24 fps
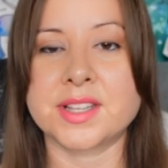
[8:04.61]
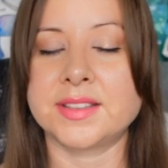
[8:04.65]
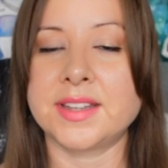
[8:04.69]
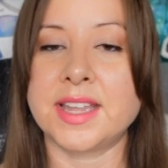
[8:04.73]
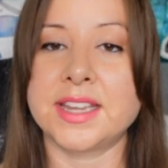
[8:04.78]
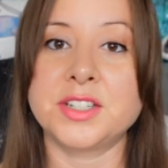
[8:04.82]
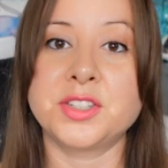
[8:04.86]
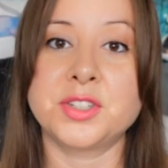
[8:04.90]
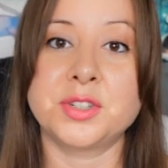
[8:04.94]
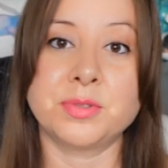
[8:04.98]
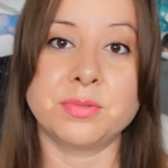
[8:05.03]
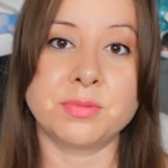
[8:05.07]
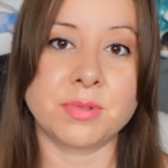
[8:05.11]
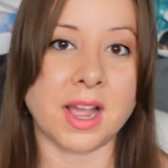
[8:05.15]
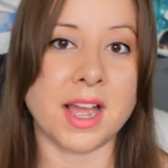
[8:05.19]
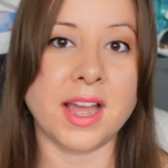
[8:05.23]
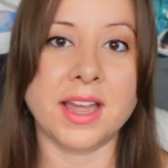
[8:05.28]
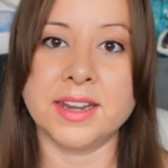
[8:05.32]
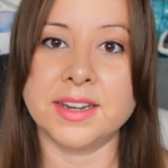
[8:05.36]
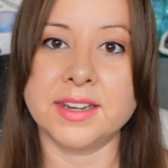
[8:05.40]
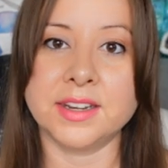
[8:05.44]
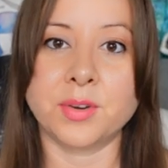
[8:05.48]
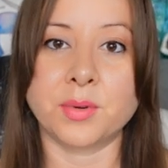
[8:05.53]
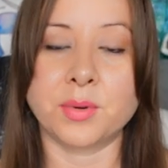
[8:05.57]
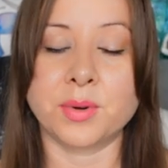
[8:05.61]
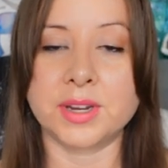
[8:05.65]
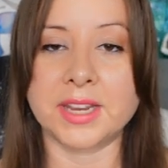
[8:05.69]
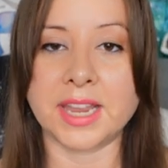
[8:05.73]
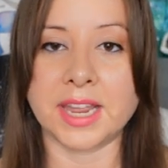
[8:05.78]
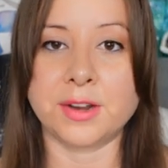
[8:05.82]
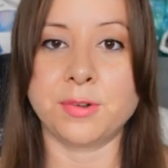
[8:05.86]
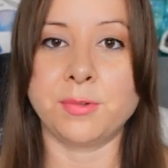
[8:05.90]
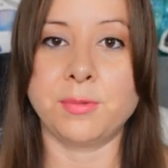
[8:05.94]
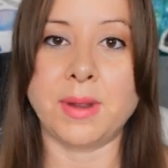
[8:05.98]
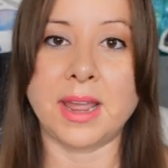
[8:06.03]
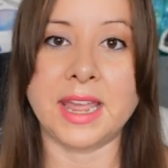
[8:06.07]
like to run or
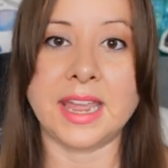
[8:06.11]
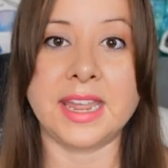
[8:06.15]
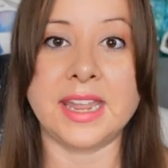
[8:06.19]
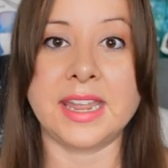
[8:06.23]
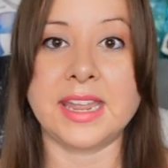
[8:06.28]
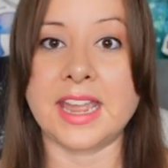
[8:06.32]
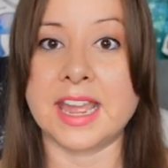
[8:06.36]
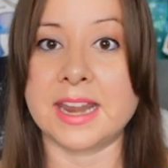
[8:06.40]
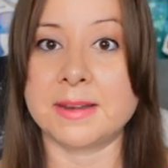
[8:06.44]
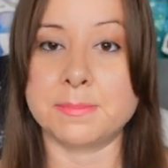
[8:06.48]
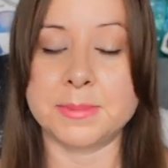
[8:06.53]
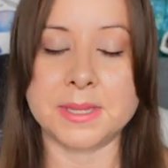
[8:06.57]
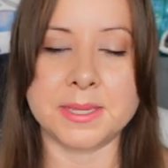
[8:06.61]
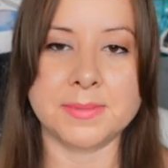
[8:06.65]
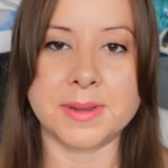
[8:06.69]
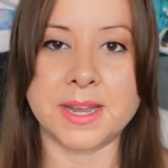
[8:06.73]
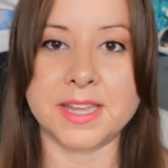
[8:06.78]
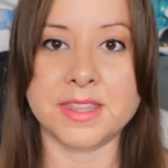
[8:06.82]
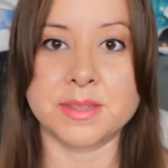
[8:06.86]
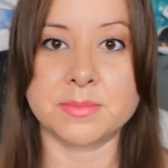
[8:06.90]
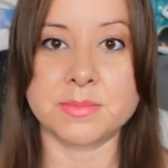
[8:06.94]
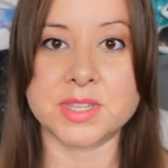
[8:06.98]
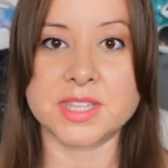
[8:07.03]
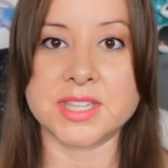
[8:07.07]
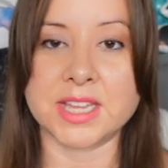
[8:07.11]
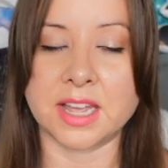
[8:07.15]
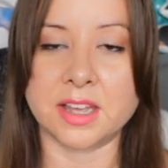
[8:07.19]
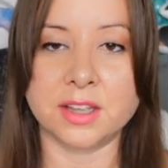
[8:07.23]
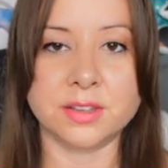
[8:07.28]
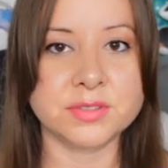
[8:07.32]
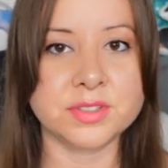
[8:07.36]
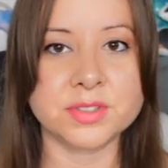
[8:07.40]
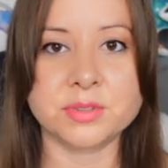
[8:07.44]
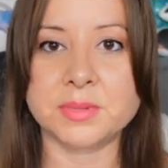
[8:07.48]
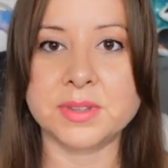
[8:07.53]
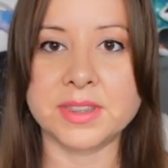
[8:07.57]
get away and be by
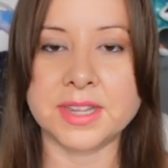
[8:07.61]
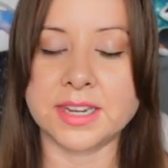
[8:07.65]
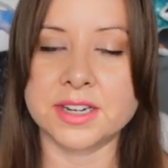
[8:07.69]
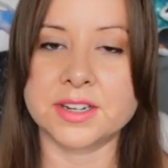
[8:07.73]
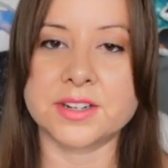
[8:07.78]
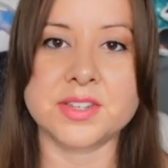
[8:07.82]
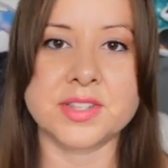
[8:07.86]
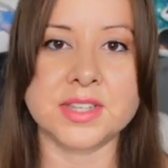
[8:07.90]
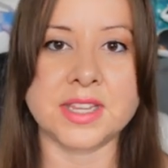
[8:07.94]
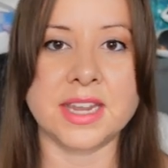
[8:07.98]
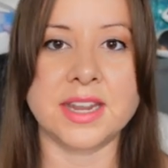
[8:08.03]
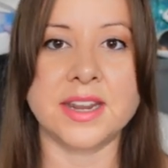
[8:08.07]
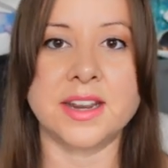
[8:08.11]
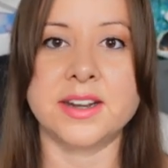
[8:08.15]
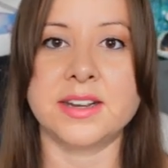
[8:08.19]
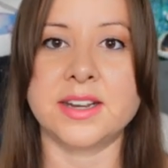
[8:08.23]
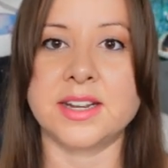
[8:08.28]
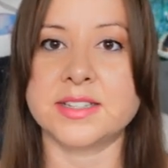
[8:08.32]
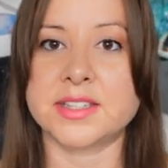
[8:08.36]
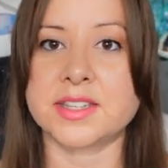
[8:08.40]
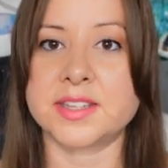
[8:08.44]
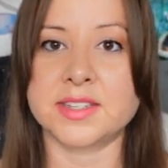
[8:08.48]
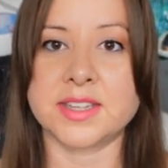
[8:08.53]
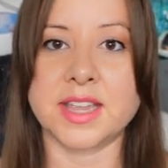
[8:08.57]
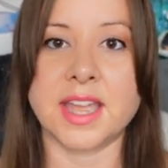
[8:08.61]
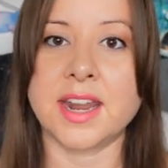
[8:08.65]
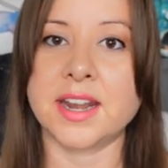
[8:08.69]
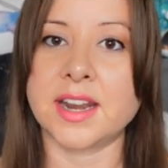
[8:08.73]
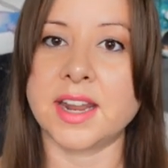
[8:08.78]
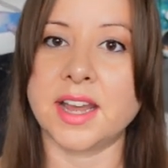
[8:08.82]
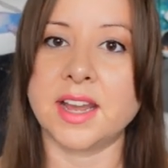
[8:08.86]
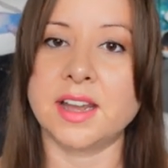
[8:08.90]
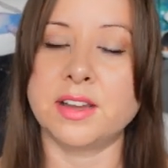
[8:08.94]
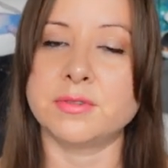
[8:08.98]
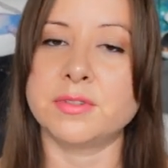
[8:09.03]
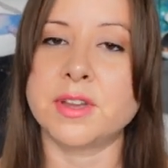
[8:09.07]
themselves when they are scared instead
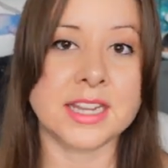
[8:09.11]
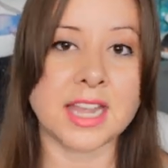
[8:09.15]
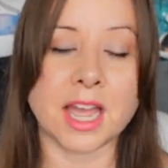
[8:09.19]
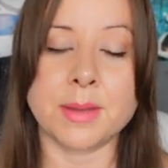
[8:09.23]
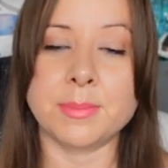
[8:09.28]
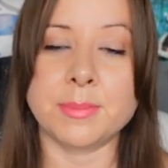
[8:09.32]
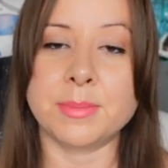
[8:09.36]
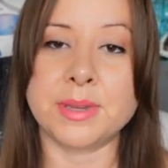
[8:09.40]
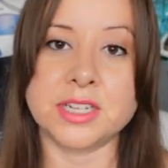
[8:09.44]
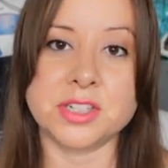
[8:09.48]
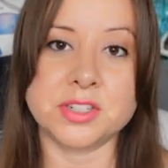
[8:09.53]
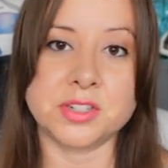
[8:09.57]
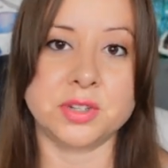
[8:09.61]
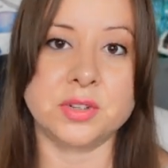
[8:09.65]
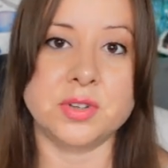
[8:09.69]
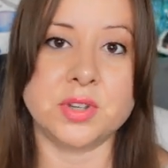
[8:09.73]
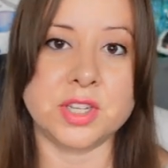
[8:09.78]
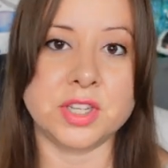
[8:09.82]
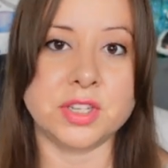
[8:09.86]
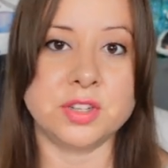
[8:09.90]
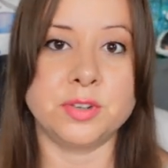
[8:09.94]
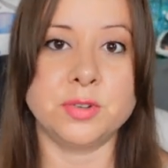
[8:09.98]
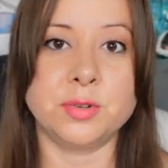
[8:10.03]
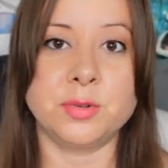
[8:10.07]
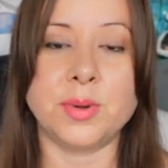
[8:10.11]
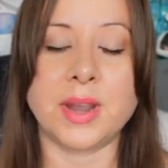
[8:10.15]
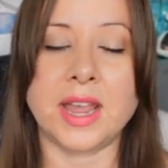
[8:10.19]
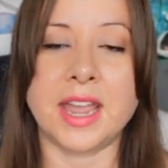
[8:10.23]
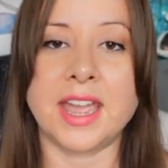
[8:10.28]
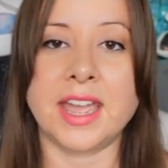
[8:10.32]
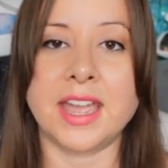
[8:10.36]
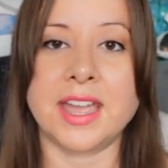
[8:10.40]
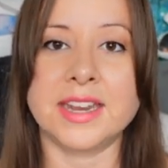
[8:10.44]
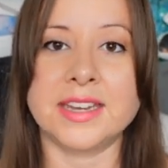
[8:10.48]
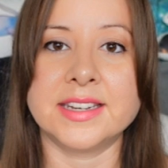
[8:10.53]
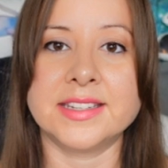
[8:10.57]
of coming to you
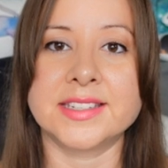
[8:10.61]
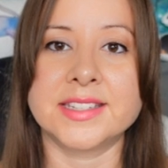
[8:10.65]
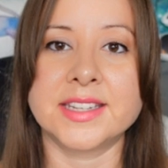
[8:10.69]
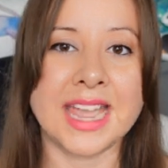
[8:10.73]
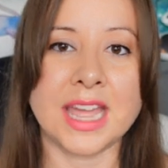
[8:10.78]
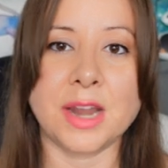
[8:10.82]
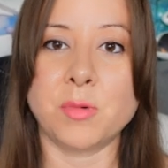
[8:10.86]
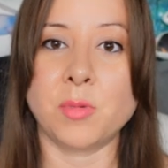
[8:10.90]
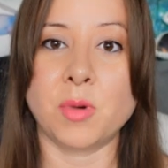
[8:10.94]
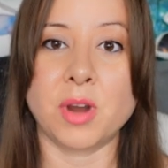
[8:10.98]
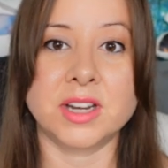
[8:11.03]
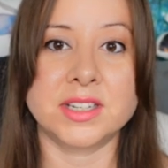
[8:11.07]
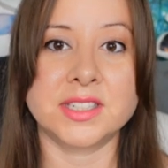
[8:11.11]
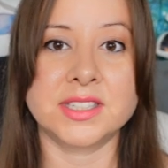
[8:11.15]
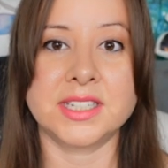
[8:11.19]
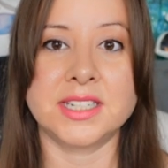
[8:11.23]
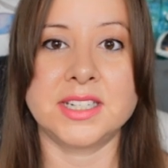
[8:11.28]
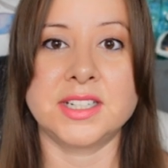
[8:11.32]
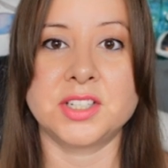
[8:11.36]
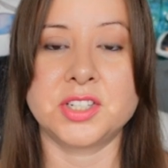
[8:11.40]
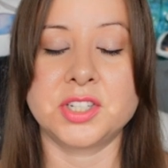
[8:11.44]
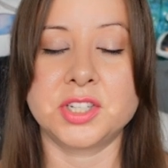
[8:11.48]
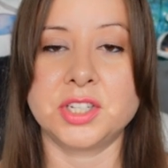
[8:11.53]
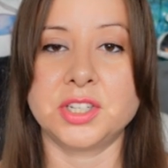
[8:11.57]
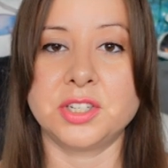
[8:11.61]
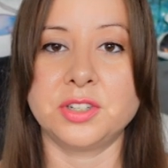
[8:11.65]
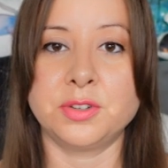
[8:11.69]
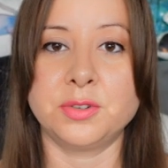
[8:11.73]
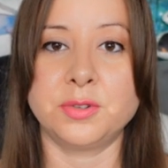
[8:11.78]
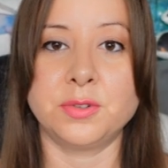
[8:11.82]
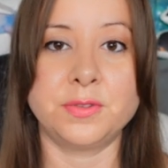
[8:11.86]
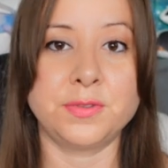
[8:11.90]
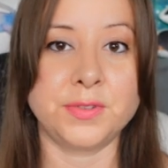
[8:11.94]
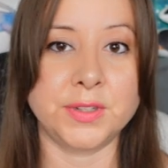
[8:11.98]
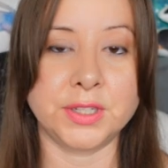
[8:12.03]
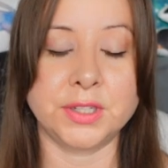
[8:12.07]
and wanting to
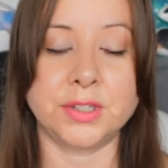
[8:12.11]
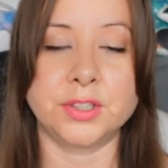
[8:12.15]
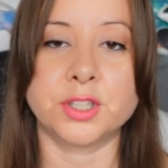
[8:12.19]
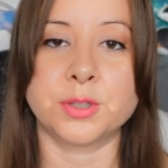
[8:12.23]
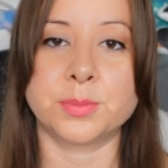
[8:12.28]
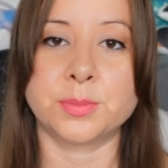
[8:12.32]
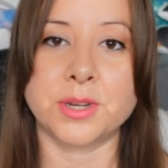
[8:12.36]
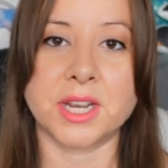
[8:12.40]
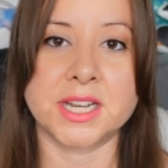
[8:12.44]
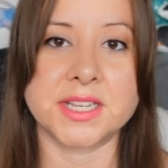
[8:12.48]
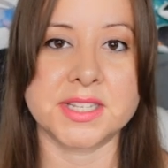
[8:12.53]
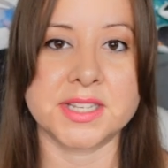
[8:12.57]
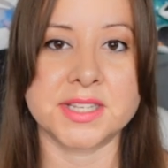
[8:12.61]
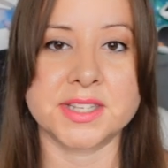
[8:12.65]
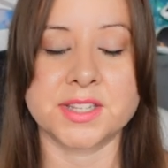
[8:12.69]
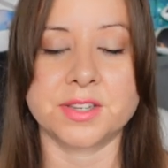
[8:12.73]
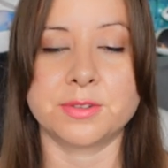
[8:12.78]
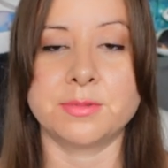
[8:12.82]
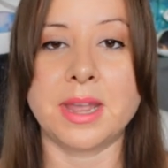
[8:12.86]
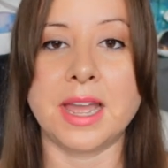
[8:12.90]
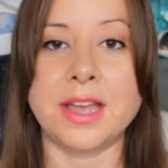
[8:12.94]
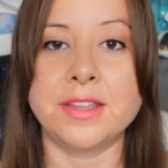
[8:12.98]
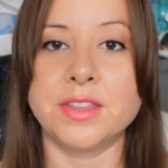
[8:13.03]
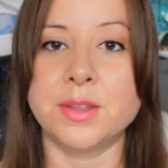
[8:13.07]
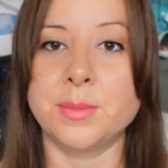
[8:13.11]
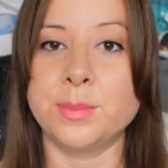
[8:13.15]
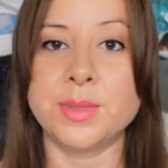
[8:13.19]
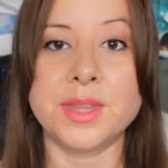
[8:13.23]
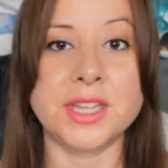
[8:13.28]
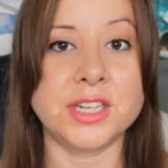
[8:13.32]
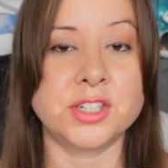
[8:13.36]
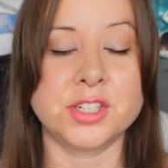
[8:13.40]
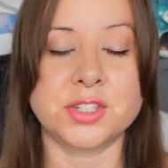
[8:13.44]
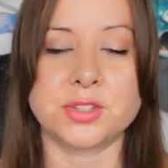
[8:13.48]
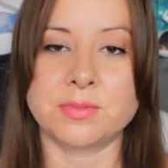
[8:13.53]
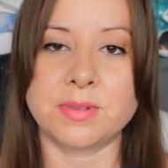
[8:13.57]
feel your presence around them. They
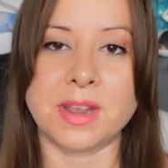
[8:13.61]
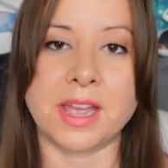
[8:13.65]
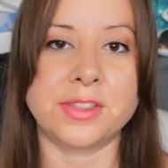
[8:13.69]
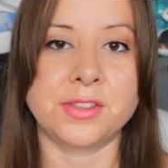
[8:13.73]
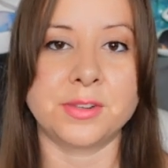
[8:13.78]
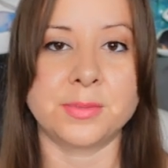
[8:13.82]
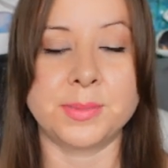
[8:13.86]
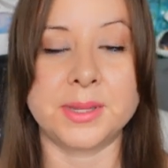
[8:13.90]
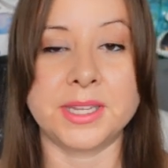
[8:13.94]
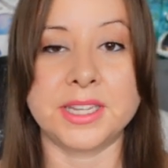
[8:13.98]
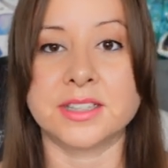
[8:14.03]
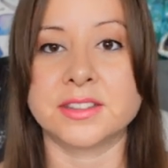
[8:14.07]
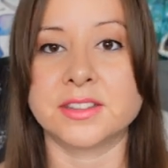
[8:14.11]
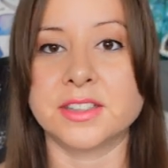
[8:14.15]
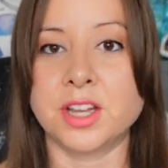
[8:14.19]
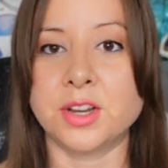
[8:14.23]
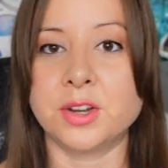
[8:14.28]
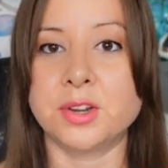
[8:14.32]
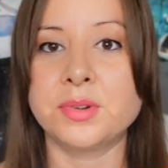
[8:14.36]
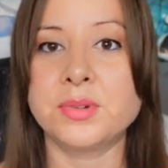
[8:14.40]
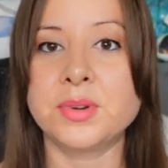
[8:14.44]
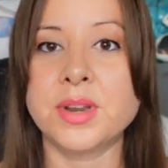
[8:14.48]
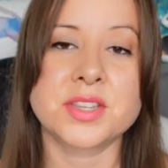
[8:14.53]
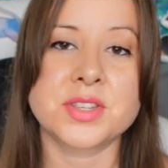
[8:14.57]
just rather be alone.